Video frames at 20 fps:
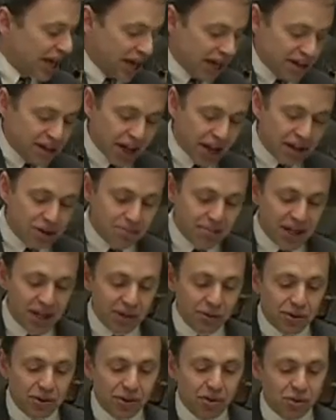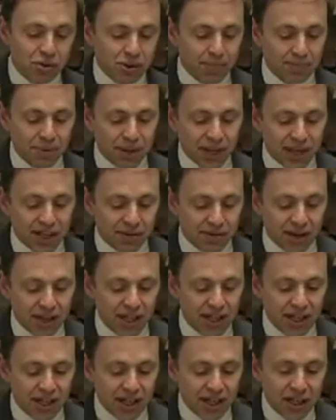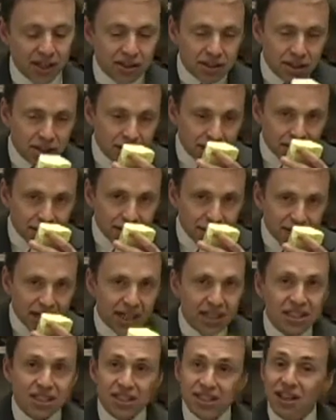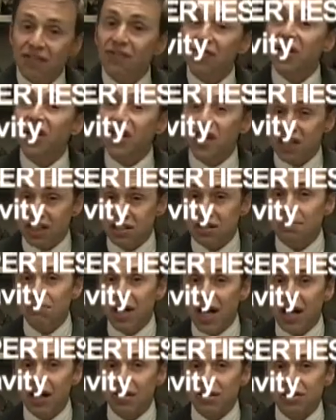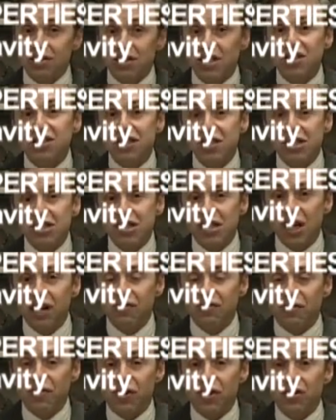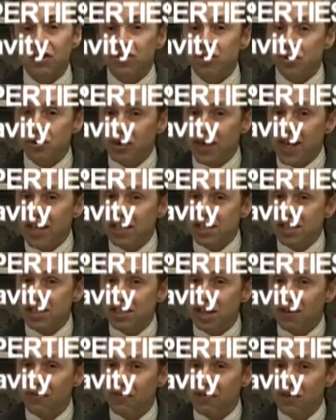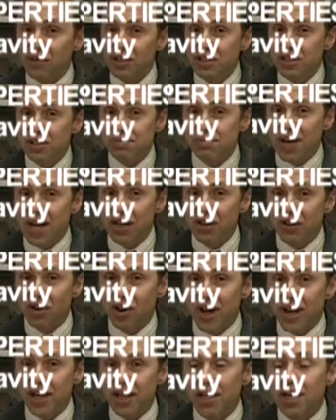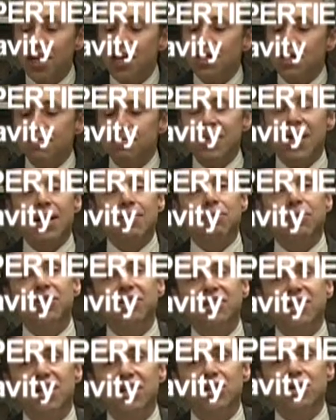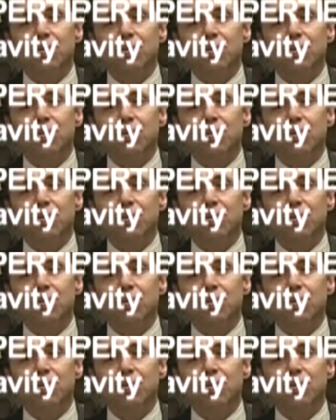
another mineral or a plate or anything else, and sniff it, it smells. This is sulfur, so you get a sulfury smell on it to be able to tell you